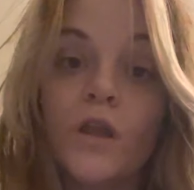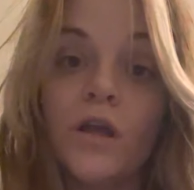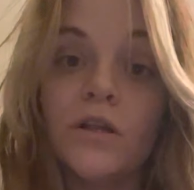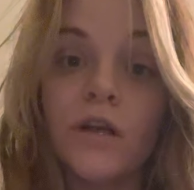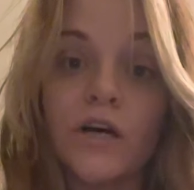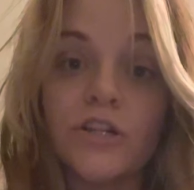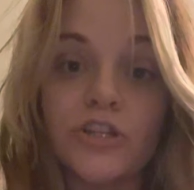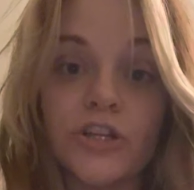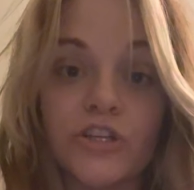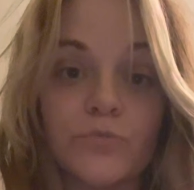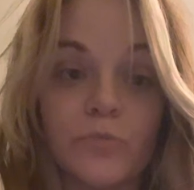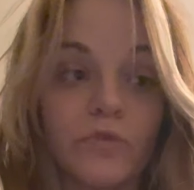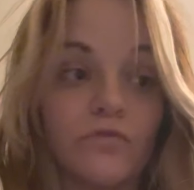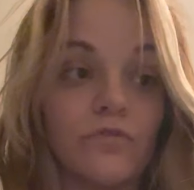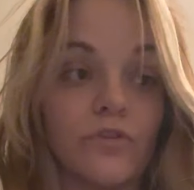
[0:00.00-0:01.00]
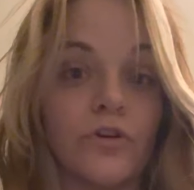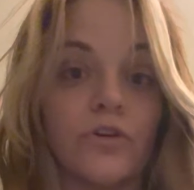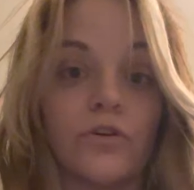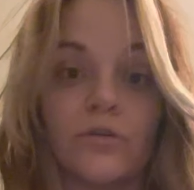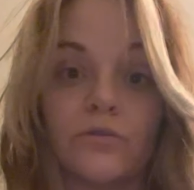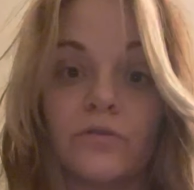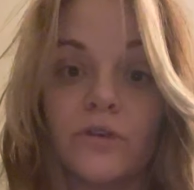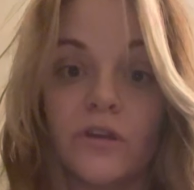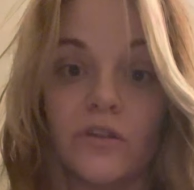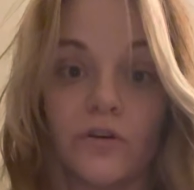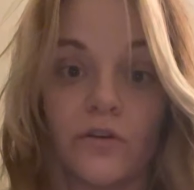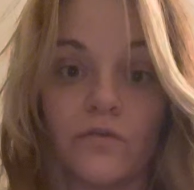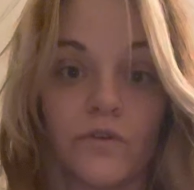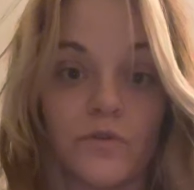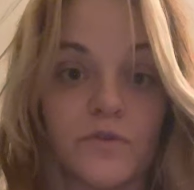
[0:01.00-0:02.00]
Non judgment for either
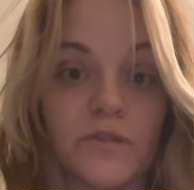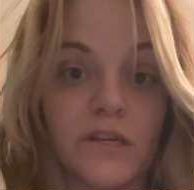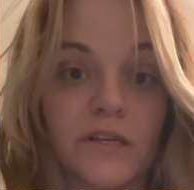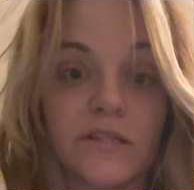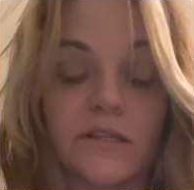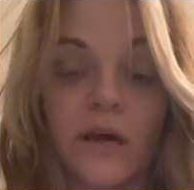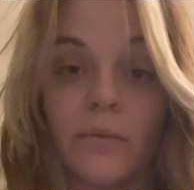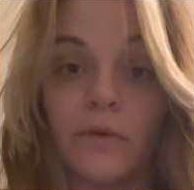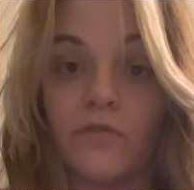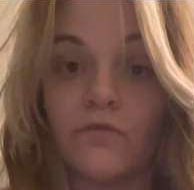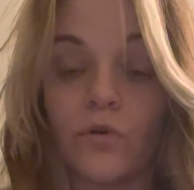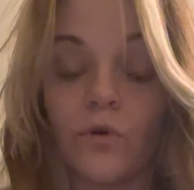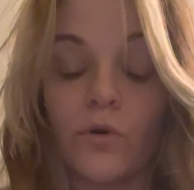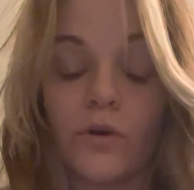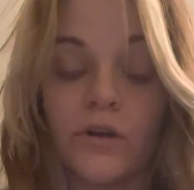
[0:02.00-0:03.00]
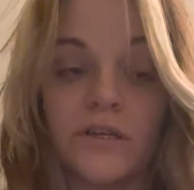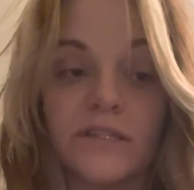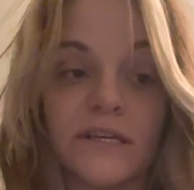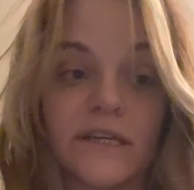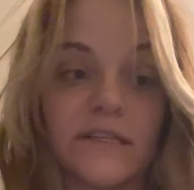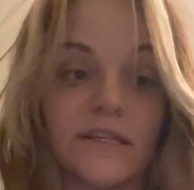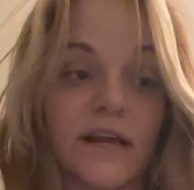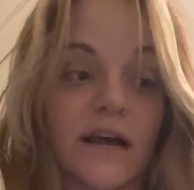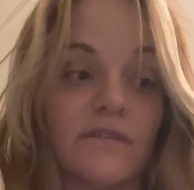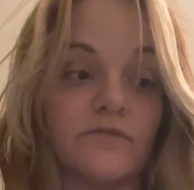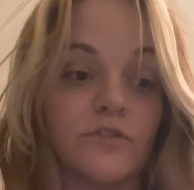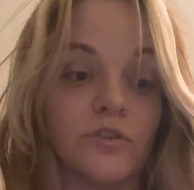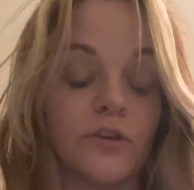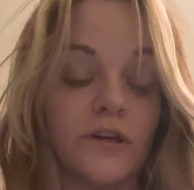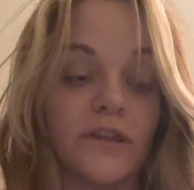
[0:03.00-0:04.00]
of those things coming forward because I did have to
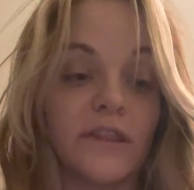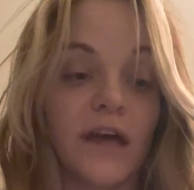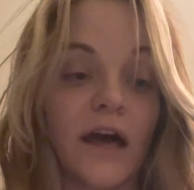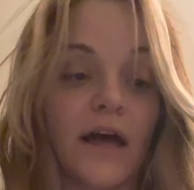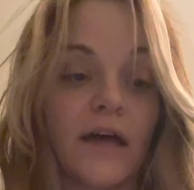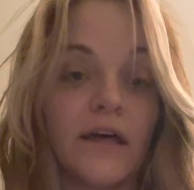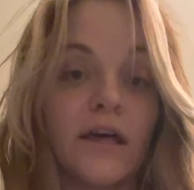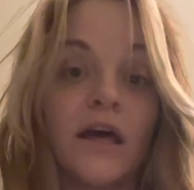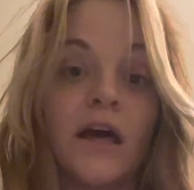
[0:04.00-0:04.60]
look at that.